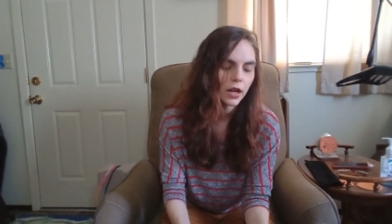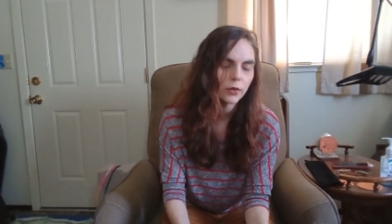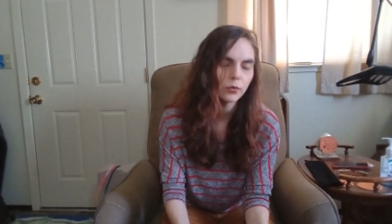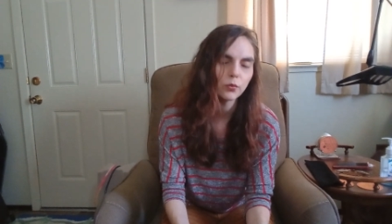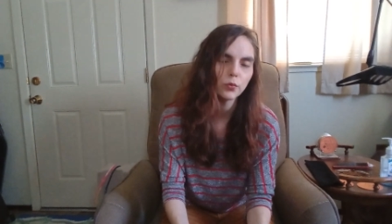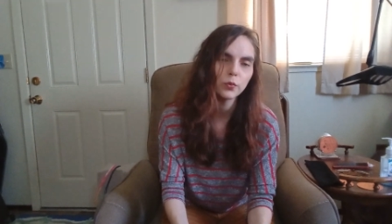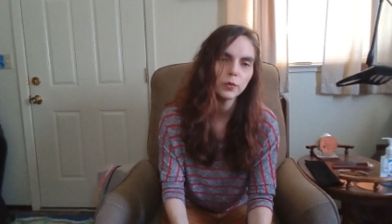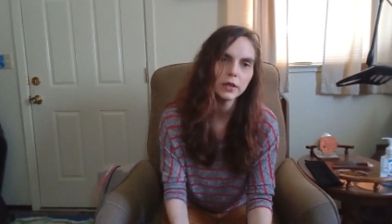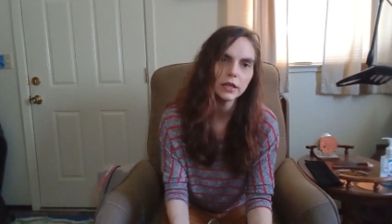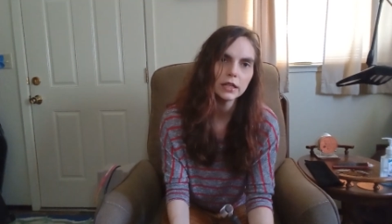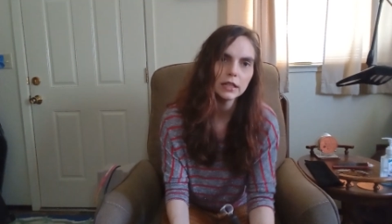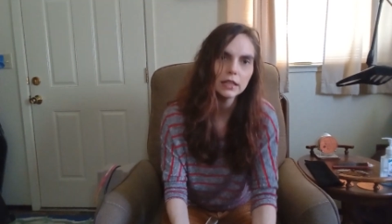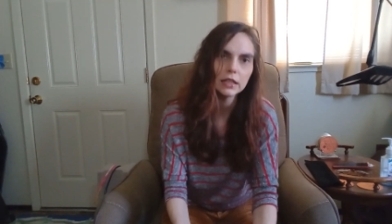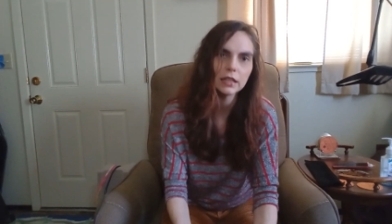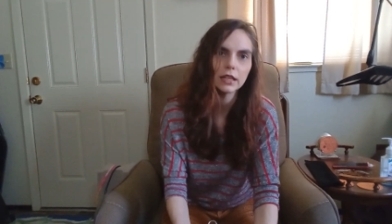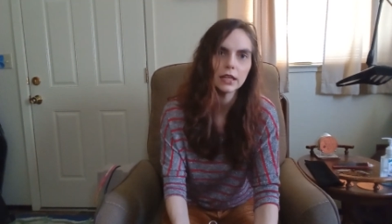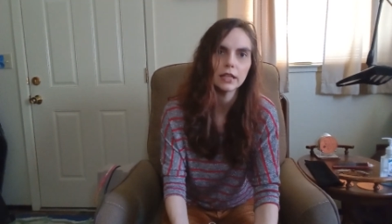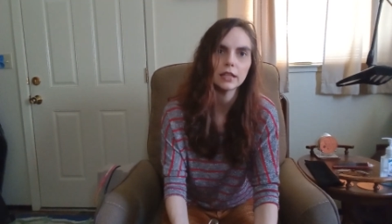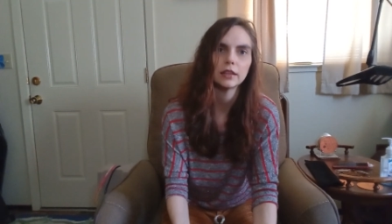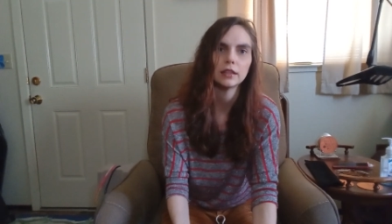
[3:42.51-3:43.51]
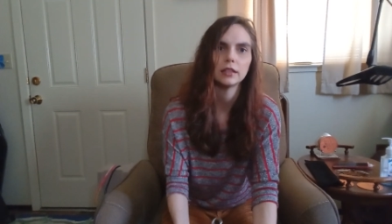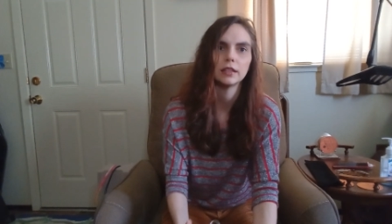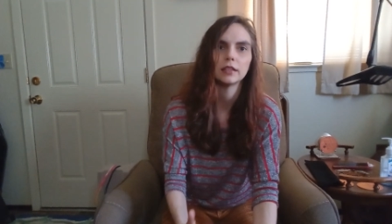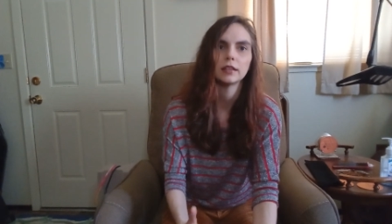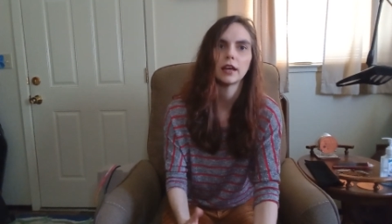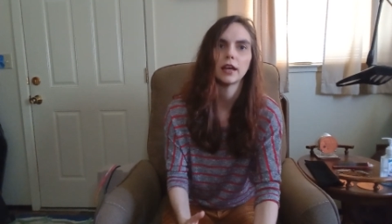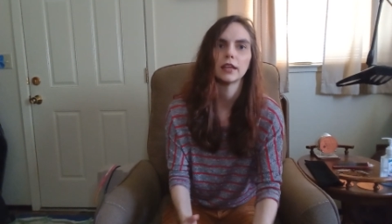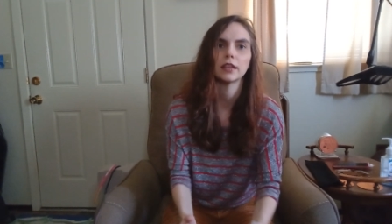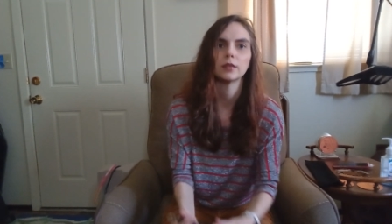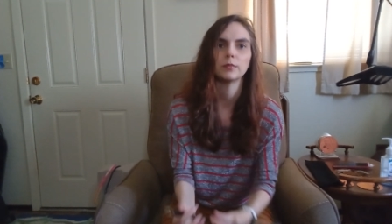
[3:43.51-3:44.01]
I really like
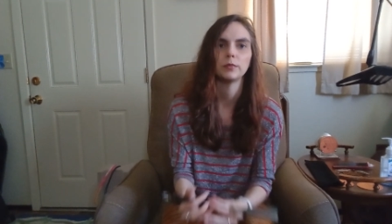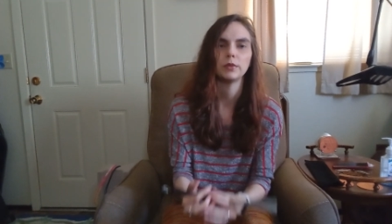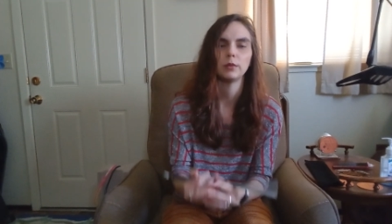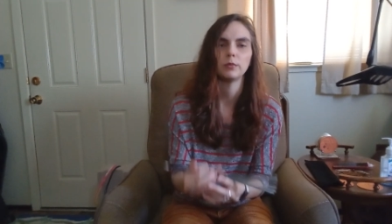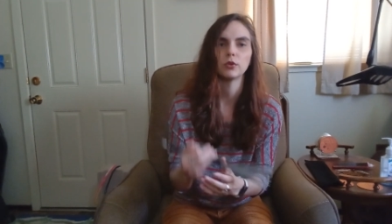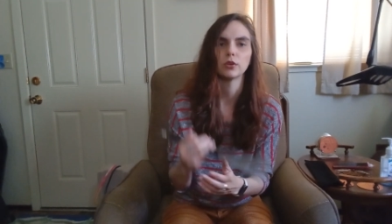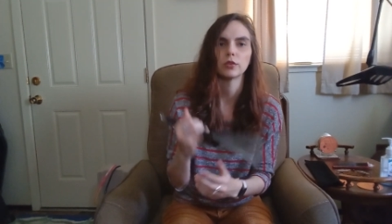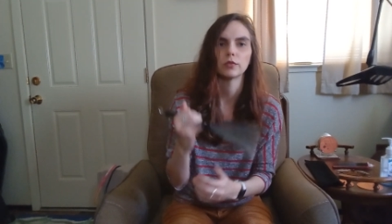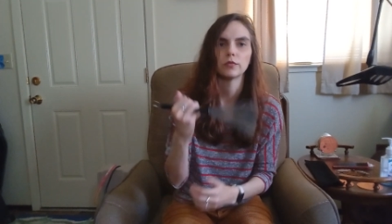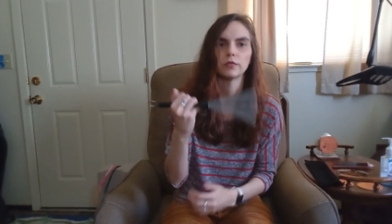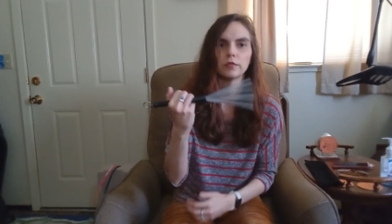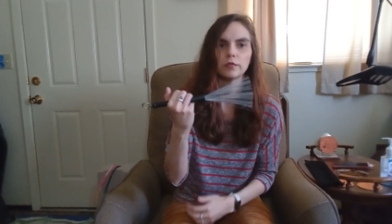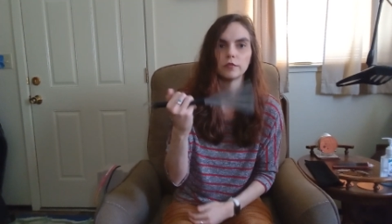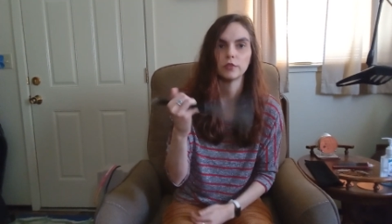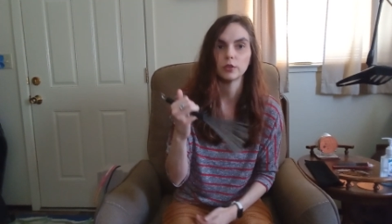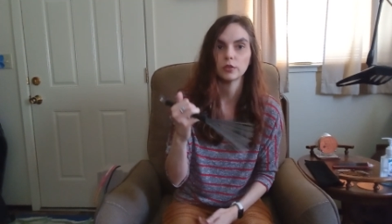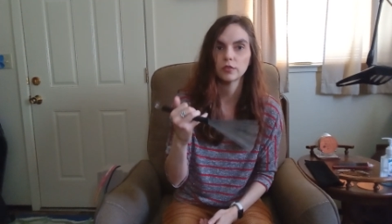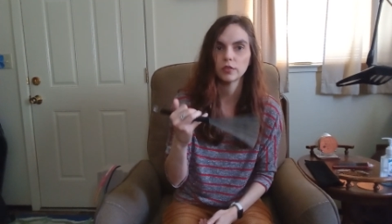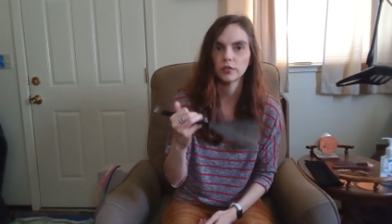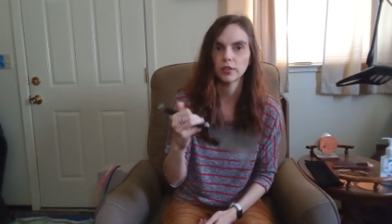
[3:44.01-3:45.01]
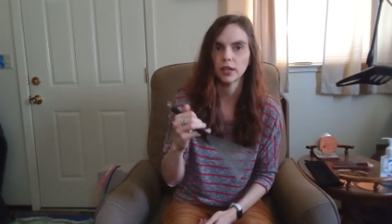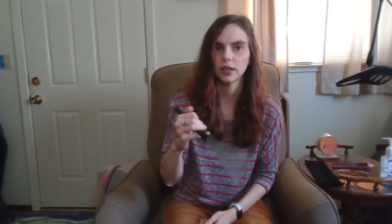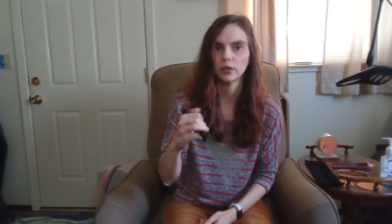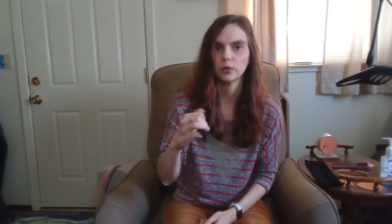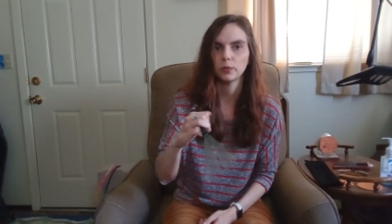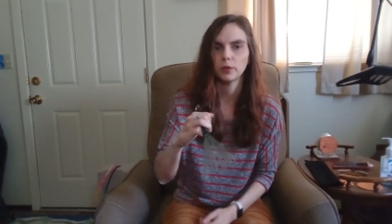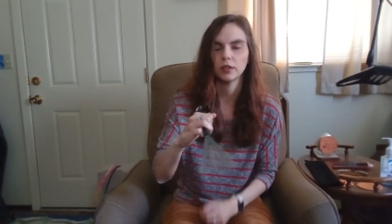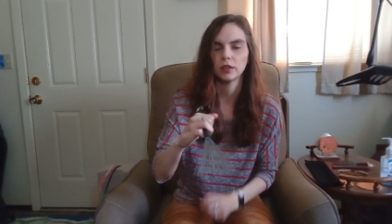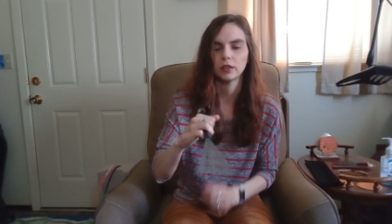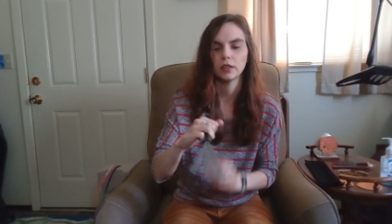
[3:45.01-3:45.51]
that I can be more
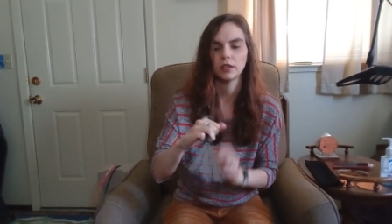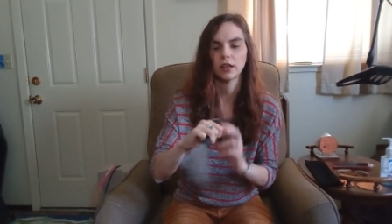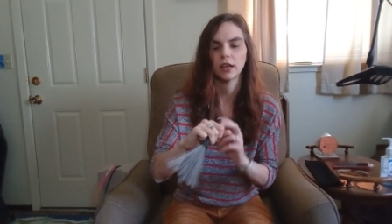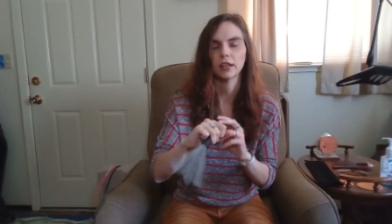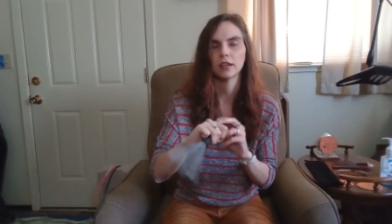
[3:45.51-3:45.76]
versatile with it.